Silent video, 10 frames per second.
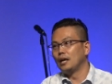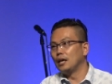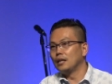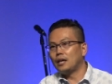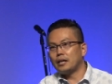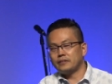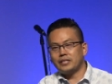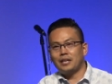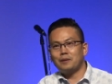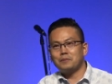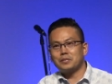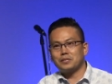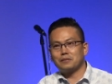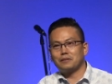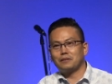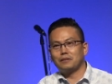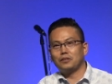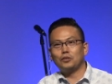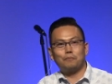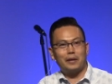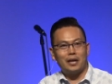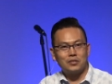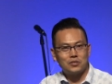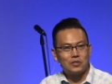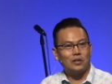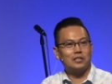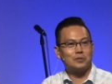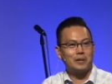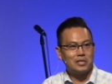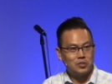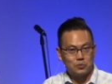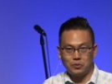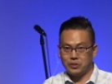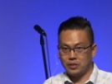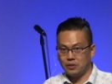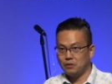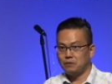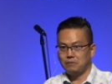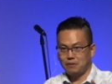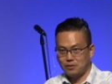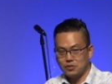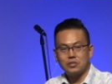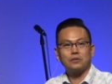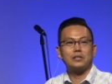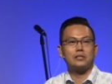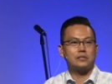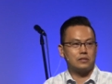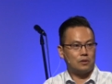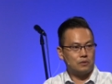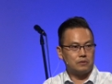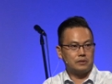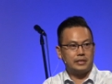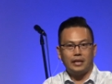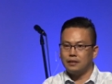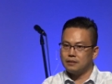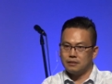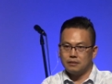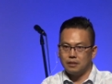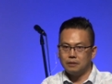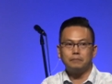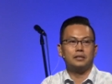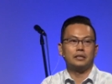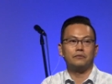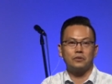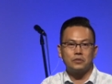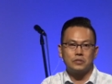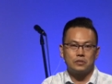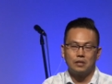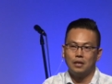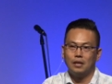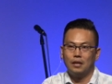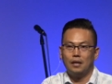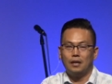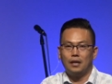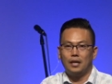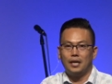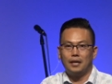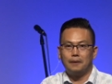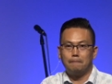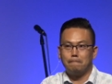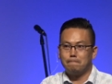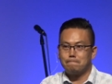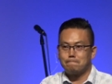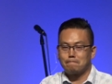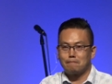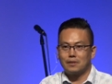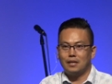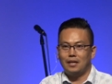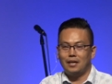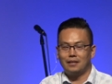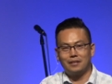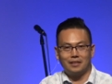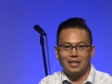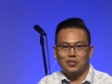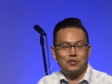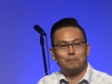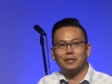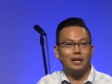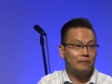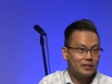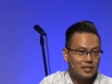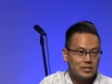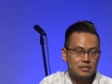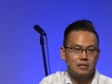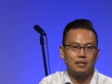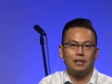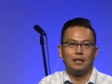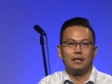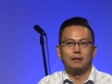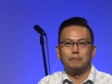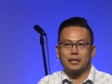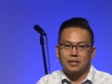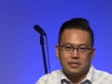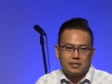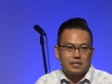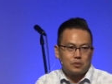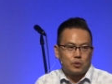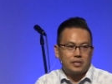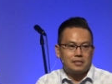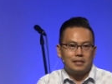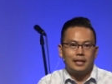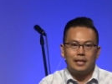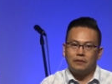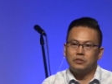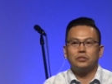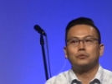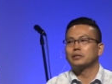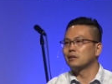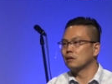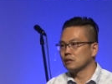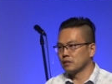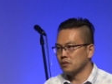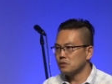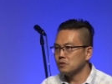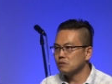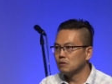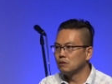A lot of times youth pastors, college pastors will tell their students, don't date unbelievers. Um, I think that should be obvious because it says, what does light have to do with darkness?